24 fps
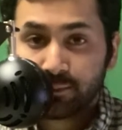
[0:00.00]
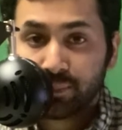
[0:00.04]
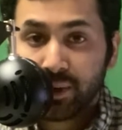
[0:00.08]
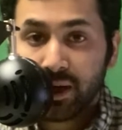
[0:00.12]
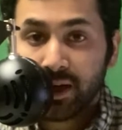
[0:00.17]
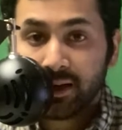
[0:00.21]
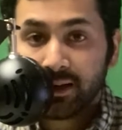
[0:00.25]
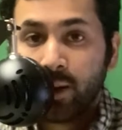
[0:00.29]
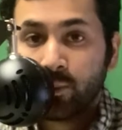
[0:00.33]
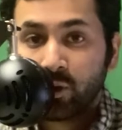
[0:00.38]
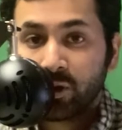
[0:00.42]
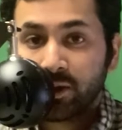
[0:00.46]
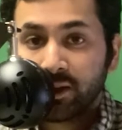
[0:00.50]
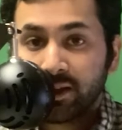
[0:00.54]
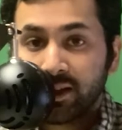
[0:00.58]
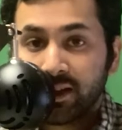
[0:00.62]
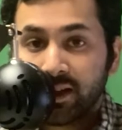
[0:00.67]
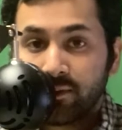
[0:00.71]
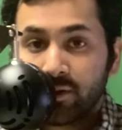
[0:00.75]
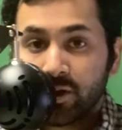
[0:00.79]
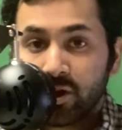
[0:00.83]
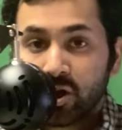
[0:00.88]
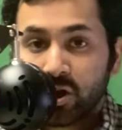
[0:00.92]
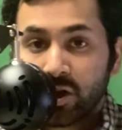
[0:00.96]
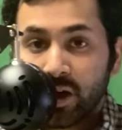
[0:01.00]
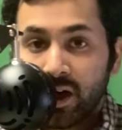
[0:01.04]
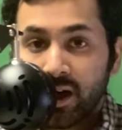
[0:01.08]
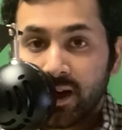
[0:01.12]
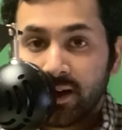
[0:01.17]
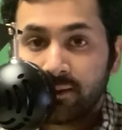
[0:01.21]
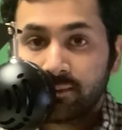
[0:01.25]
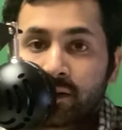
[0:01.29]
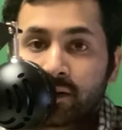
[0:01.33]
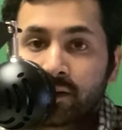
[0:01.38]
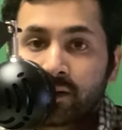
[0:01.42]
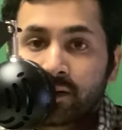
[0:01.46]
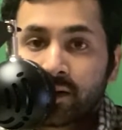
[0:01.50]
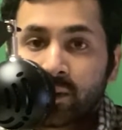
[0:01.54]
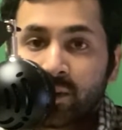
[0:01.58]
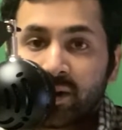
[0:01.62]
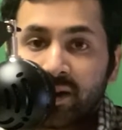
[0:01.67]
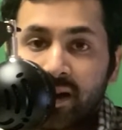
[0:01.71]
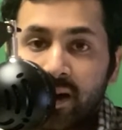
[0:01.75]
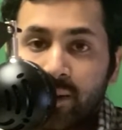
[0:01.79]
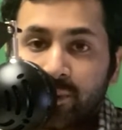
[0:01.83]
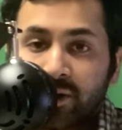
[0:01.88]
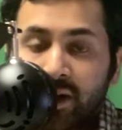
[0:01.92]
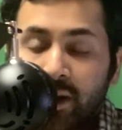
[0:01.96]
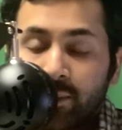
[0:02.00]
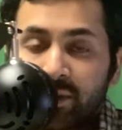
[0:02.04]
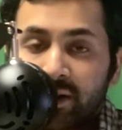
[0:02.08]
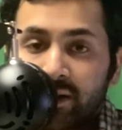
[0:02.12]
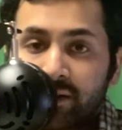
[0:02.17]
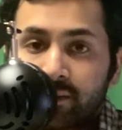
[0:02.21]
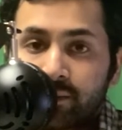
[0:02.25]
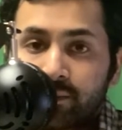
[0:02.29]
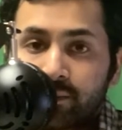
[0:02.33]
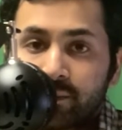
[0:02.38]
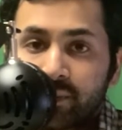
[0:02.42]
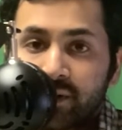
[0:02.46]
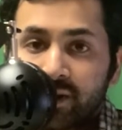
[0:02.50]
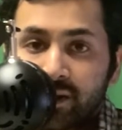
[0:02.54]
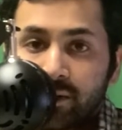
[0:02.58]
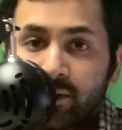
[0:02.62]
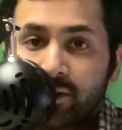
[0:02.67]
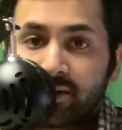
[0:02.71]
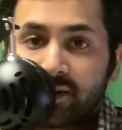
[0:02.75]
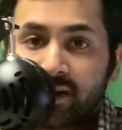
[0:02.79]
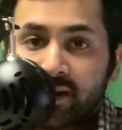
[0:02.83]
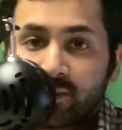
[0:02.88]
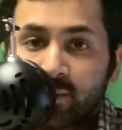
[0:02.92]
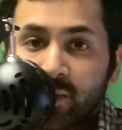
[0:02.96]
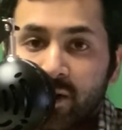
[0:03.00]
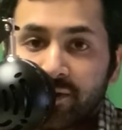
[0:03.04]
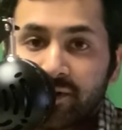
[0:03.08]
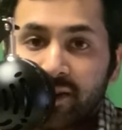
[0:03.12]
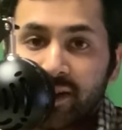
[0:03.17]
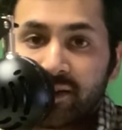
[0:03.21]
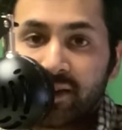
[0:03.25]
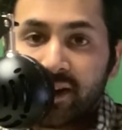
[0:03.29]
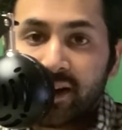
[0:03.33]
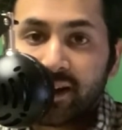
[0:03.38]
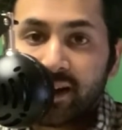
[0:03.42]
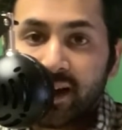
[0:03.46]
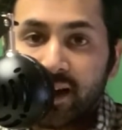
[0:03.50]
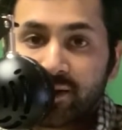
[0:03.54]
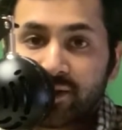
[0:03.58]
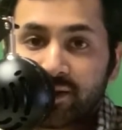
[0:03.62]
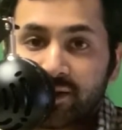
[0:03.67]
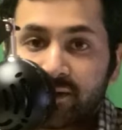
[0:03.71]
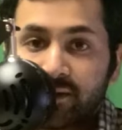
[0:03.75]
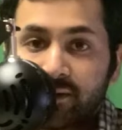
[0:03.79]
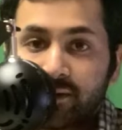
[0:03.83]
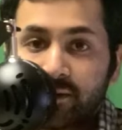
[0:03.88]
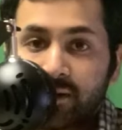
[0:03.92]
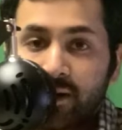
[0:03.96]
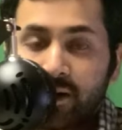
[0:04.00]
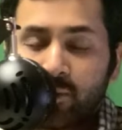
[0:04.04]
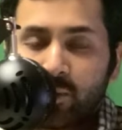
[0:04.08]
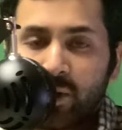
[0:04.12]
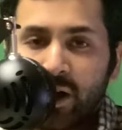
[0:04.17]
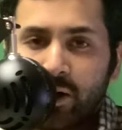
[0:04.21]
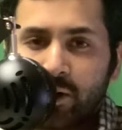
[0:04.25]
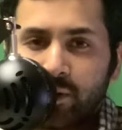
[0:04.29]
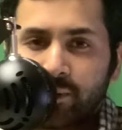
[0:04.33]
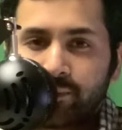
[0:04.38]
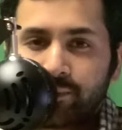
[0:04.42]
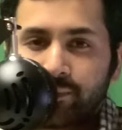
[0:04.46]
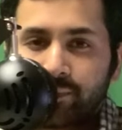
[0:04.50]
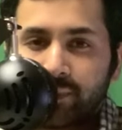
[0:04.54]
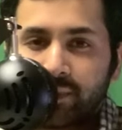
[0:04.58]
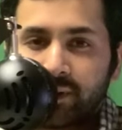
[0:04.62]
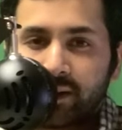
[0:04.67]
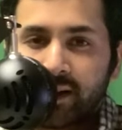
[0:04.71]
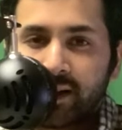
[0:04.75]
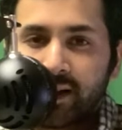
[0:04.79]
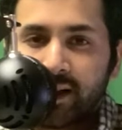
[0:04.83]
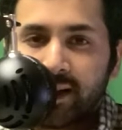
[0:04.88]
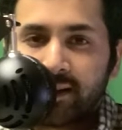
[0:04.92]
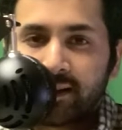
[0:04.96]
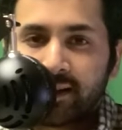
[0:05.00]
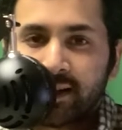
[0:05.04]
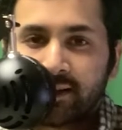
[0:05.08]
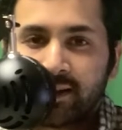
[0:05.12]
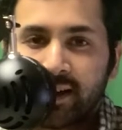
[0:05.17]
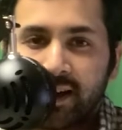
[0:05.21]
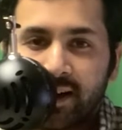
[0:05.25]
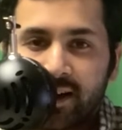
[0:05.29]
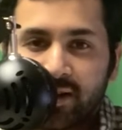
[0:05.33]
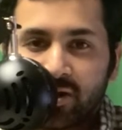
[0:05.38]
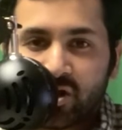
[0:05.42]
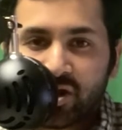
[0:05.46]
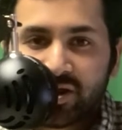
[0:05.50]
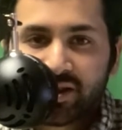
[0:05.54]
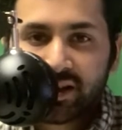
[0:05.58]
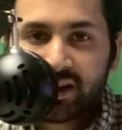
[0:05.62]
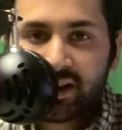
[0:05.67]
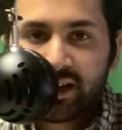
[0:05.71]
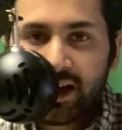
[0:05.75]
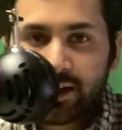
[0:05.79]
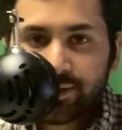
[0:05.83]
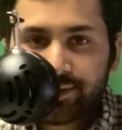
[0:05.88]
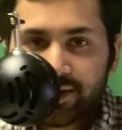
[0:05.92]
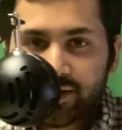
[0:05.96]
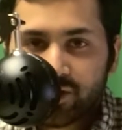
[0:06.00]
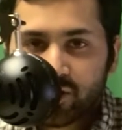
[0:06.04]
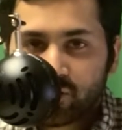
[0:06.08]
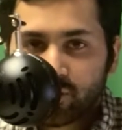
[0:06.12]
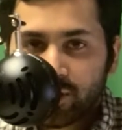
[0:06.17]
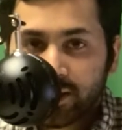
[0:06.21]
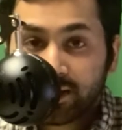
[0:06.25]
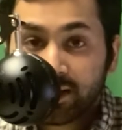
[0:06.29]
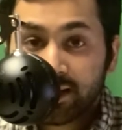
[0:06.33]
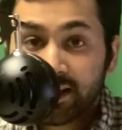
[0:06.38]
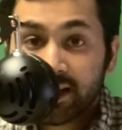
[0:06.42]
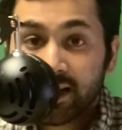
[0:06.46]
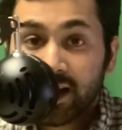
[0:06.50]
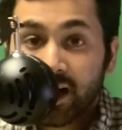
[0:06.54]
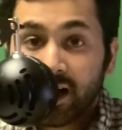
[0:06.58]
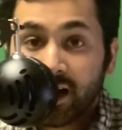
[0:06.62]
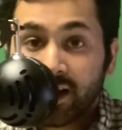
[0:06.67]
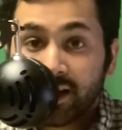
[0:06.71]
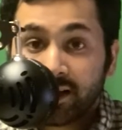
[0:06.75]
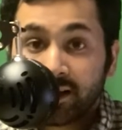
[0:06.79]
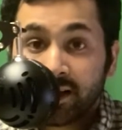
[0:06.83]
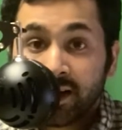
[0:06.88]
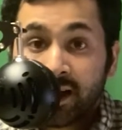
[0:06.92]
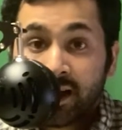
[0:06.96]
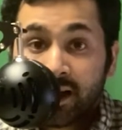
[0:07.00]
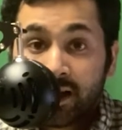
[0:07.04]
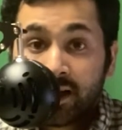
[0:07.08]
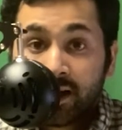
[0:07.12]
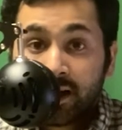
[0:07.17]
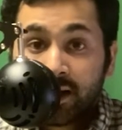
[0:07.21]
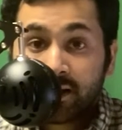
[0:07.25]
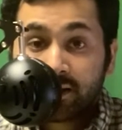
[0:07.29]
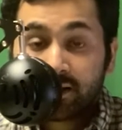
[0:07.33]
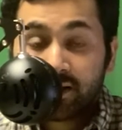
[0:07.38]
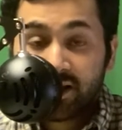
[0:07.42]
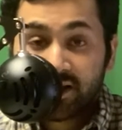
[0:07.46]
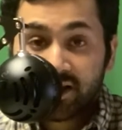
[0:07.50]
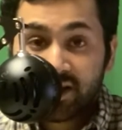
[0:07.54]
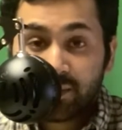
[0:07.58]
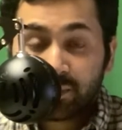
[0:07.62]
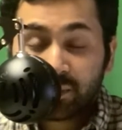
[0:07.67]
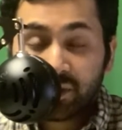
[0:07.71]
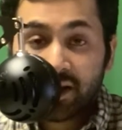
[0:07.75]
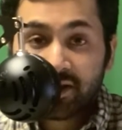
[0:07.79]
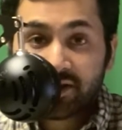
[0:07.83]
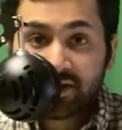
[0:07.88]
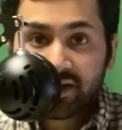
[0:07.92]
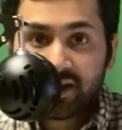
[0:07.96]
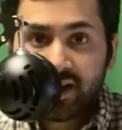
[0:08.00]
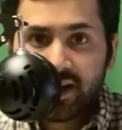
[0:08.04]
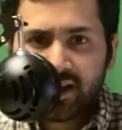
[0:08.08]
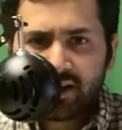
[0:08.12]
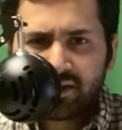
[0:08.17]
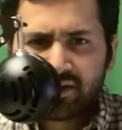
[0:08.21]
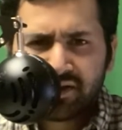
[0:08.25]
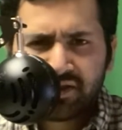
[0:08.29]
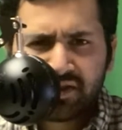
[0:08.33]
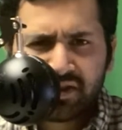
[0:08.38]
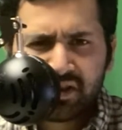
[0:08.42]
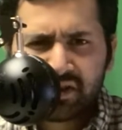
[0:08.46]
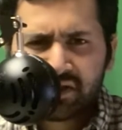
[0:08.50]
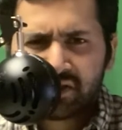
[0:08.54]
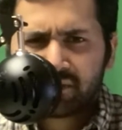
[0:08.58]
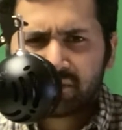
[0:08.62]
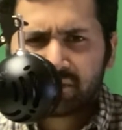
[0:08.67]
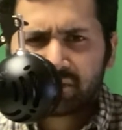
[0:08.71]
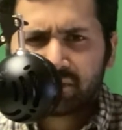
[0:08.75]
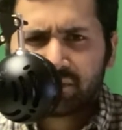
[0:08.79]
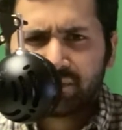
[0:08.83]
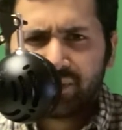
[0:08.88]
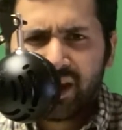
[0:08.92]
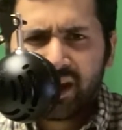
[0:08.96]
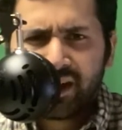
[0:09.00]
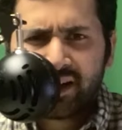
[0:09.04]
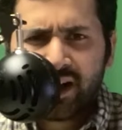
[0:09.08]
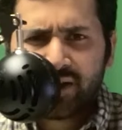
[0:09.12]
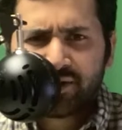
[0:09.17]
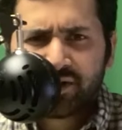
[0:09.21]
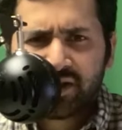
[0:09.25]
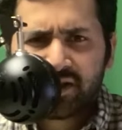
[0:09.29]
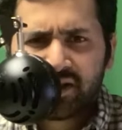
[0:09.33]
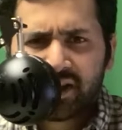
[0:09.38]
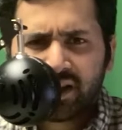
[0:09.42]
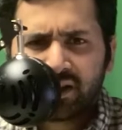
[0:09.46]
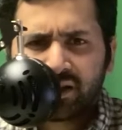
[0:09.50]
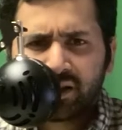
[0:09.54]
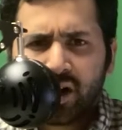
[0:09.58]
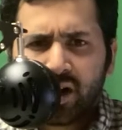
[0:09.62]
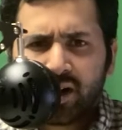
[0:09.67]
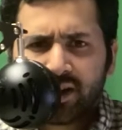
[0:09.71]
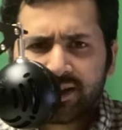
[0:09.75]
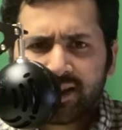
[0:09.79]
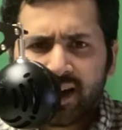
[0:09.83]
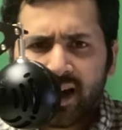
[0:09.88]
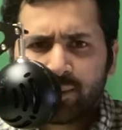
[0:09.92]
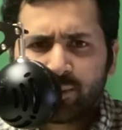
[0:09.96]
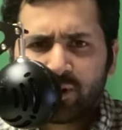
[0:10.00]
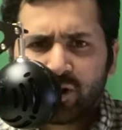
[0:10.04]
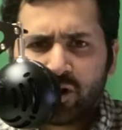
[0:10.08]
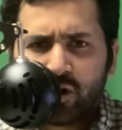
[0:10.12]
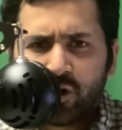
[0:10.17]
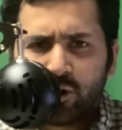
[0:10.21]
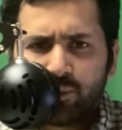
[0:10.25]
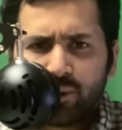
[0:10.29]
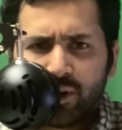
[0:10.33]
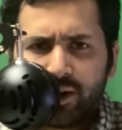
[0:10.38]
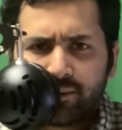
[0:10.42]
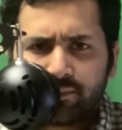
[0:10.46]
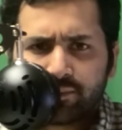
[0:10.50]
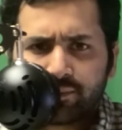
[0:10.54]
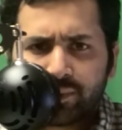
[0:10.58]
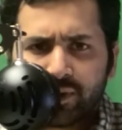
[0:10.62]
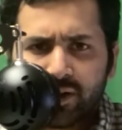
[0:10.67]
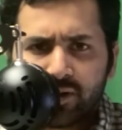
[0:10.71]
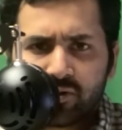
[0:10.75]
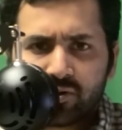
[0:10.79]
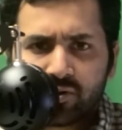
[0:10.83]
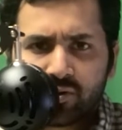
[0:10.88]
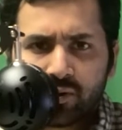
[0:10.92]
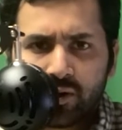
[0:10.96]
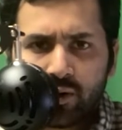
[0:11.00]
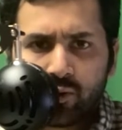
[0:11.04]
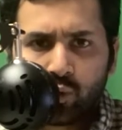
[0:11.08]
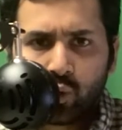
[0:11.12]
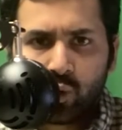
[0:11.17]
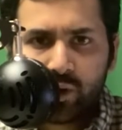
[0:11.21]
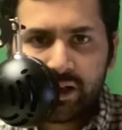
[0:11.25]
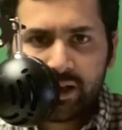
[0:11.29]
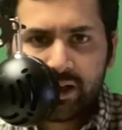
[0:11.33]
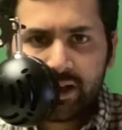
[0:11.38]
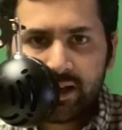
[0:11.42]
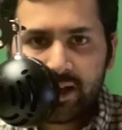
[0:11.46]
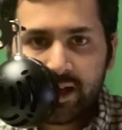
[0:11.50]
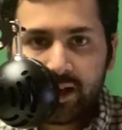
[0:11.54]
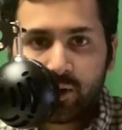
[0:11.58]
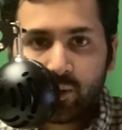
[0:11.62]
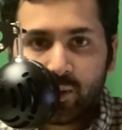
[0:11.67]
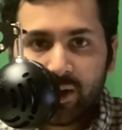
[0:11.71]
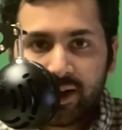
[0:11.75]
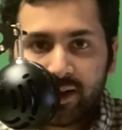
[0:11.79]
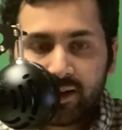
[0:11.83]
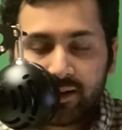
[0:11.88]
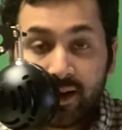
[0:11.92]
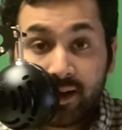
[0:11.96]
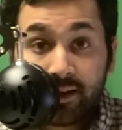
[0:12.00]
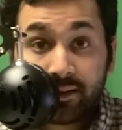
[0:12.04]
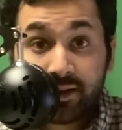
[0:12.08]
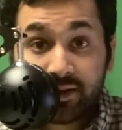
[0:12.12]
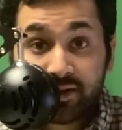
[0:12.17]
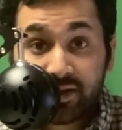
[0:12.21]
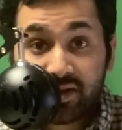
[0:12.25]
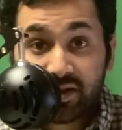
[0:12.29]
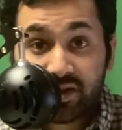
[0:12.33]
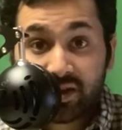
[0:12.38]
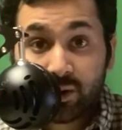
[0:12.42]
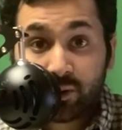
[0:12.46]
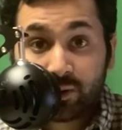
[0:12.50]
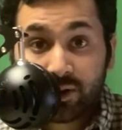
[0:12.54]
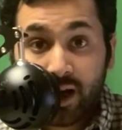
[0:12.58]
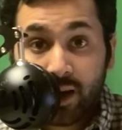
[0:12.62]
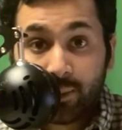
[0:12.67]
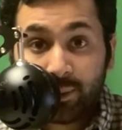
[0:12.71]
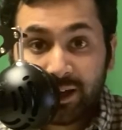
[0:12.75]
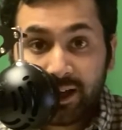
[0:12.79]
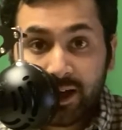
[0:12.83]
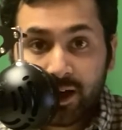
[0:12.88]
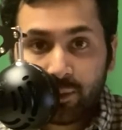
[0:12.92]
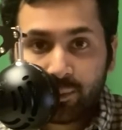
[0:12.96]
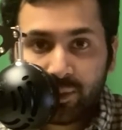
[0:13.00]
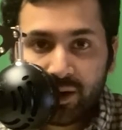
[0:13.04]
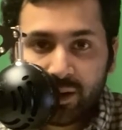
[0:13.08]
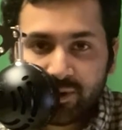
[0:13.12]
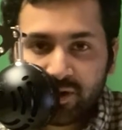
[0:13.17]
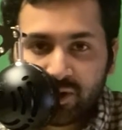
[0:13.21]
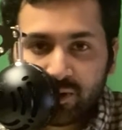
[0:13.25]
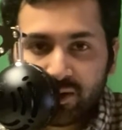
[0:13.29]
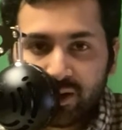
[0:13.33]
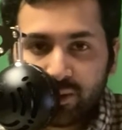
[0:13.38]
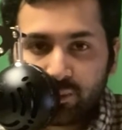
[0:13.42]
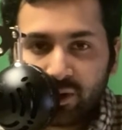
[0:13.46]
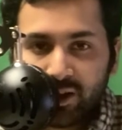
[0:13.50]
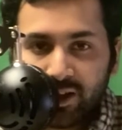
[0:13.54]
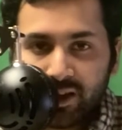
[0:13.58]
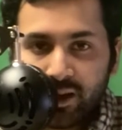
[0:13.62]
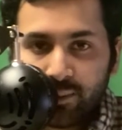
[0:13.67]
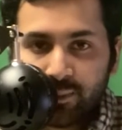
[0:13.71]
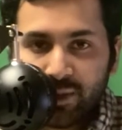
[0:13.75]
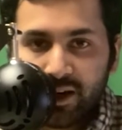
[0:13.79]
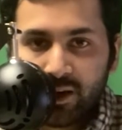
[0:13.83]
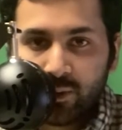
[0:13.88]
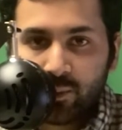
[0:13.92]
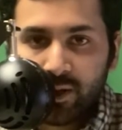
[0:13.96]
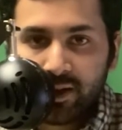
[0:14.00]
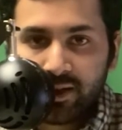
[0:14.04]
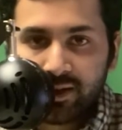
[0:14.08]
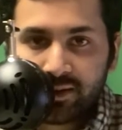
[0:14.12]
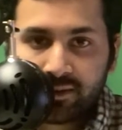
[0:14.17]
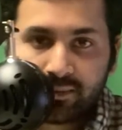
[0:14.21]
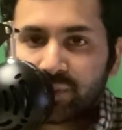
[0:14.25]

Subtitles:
But I'm willing to give it a shot. Some of the upcoming series as well that they announced, they didn't just announce it strictly on Disney Plus Day. They announced this like a long time ago, but they just sort of reiterated that this is still coming out, but I'm still going to bring it up anyways.